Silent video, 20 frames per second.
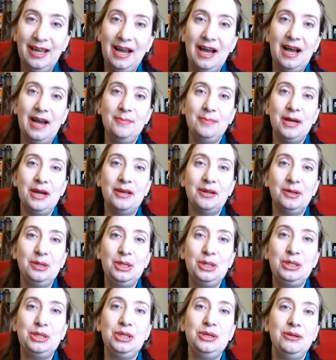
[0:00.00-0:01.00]
I'm not
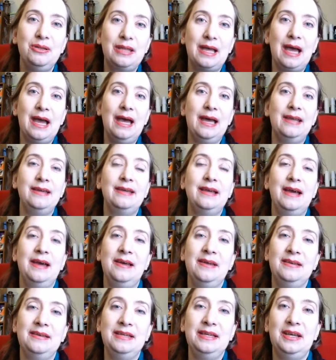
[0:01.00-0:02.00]
going to do that
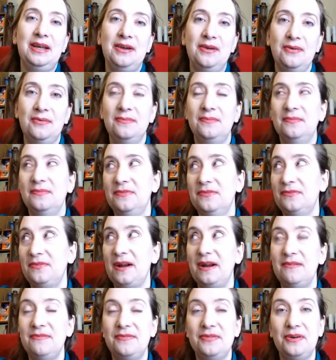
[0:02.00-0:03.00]
at,
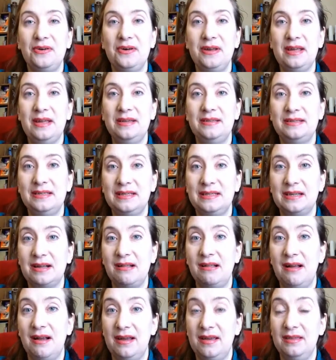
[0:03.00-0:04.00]
5:30, 6
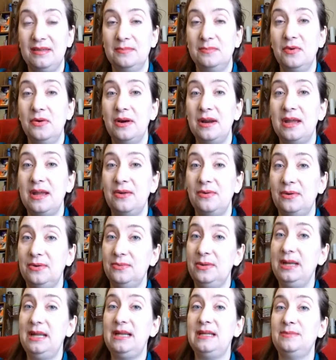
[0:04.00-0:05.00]
o'clock in the morning when
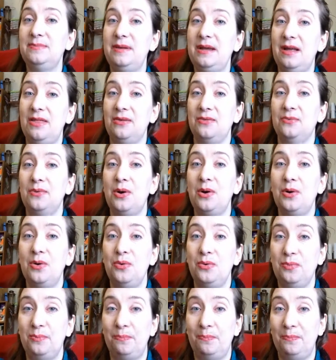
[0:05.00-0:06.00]
we need to be on the
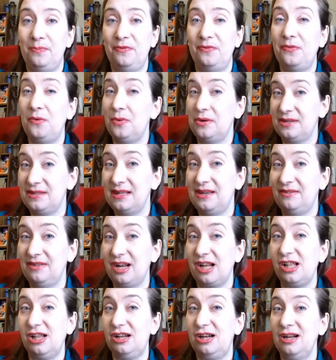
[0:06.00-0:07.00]
road before 7
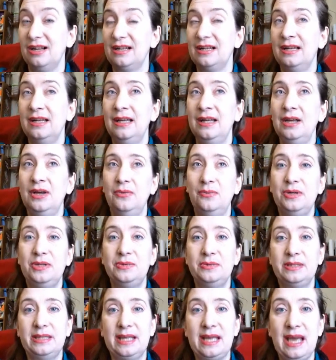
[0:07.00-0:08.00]
o'clock, which
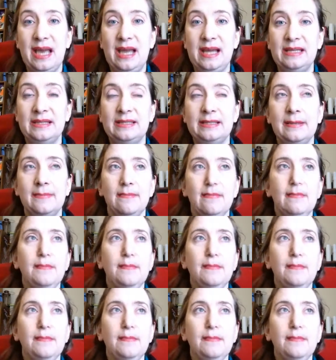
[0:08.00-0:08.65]
was the case.